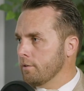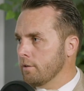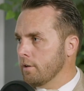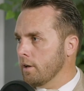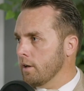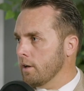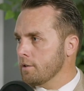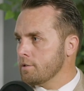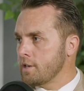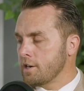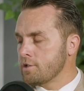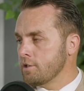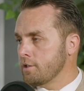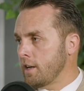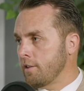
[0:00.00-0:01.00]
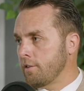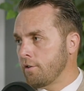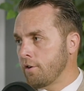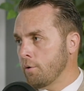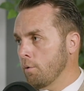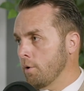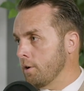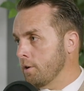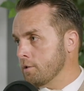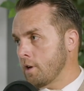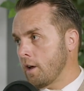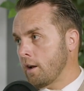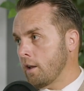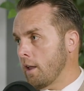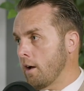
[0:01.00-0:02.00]
The Section 1031 does
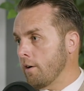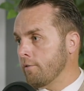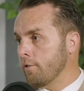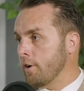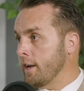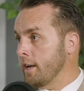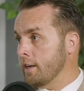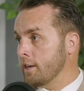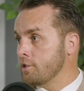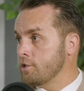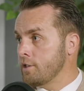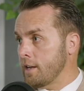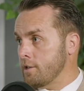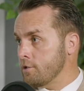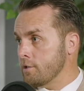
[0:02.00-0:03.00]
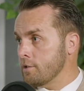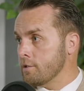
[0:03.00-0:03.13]
not allow for any extensions.